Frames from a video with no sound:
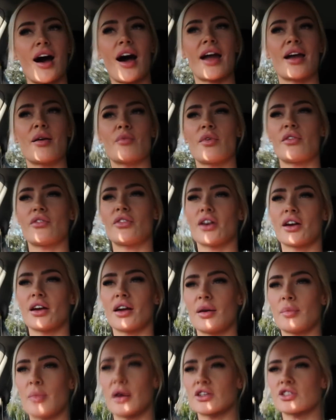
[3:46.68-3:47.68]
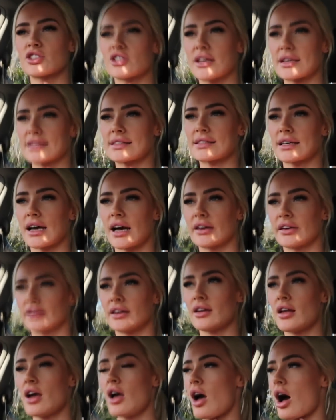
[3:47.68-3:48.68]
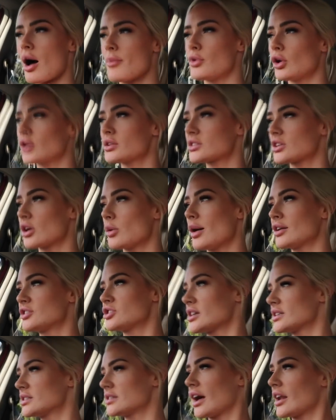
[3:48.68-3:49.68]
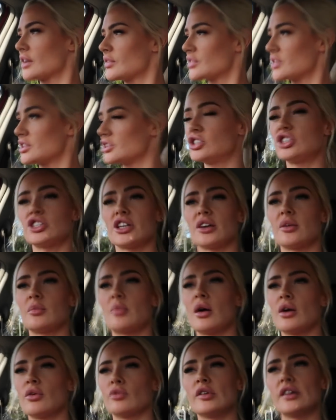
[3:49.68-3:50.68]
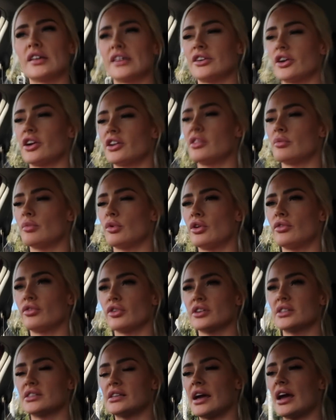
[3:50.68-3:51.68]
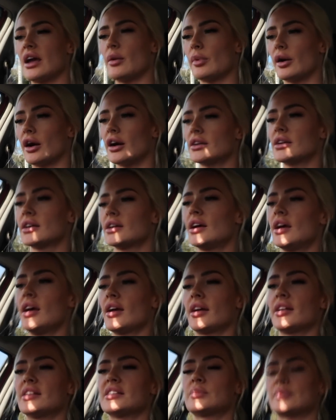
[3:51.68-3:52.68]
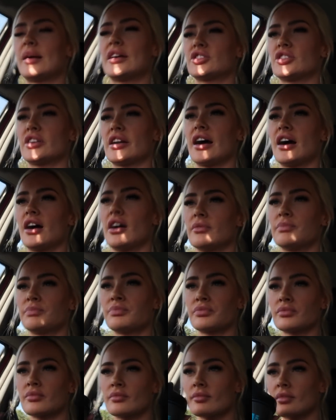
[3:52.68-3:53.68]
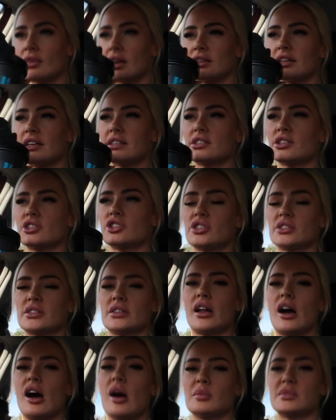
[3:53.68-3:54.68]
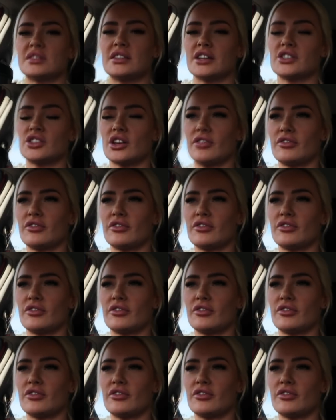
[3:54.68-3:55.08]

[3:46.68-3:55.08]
I am very much excited. I'm not so much excited for the gym. Really not in the mood for it today, but I'm gonna smash it out. At least it's just an arm sesh.